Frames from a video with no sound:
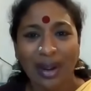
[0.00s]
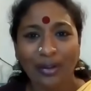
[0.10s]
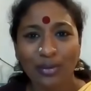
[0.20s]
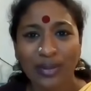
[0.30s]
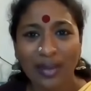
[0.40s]

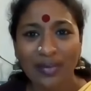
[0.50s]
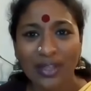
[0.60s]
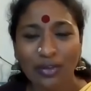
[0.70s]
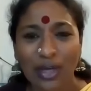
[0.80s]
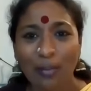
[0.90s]
Are you there
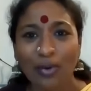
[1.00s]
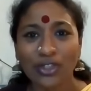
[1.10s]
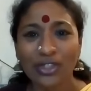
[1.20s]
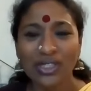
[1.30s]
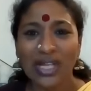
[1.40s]
without
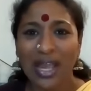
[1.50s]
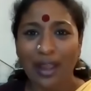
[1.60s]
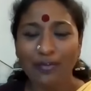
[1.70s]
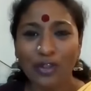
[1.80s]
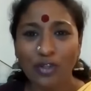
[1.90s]
emotions?
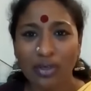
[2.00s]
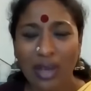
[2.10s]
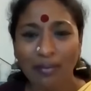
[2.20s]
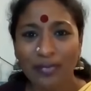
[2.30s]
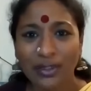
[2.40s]
Haven't you
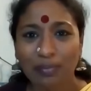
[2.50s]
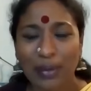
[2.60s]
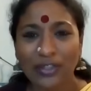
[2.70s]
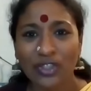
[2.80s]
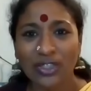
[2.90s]
come
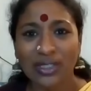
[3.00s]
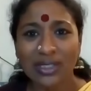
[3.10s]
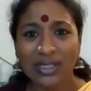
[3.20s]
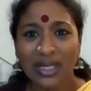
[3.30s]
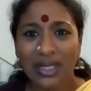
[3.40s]
with
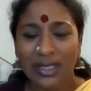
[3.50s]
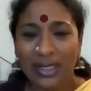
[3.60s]
prejudices?